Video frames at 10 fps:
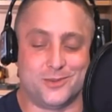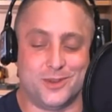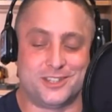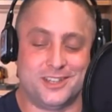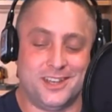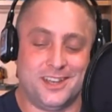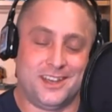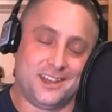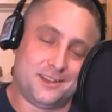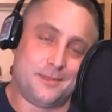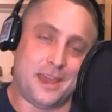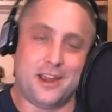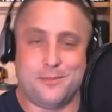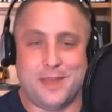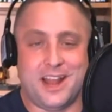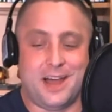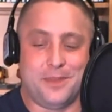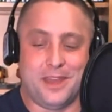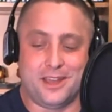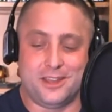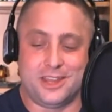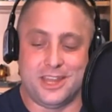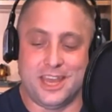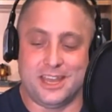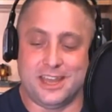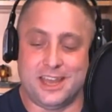which may or may not be a good thing.